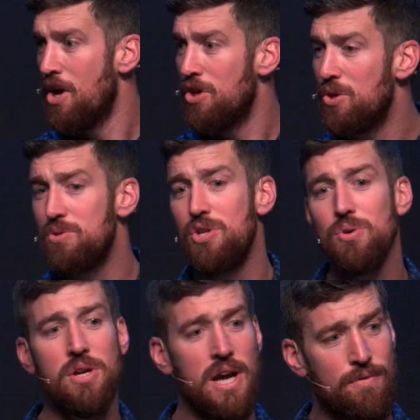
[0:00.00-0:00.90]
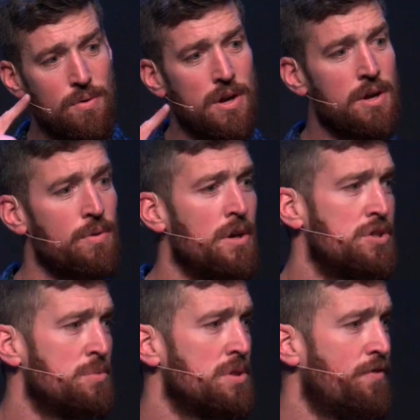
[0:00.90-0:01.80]
You too can have a
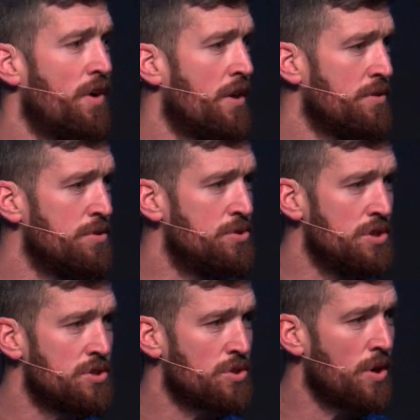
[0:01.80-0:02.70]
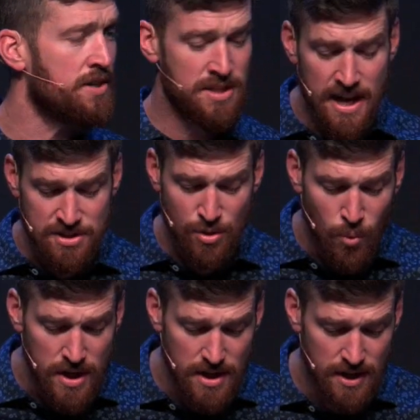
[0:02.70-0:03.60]
relationship with the Father through Jesus Christ. That's the
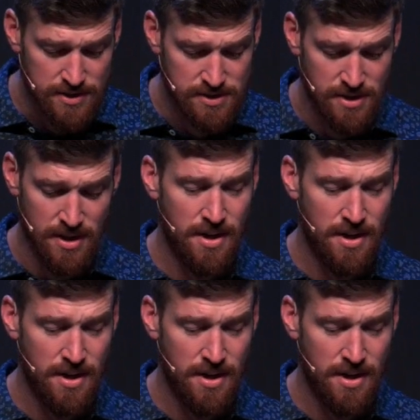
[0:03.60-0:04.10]
witness.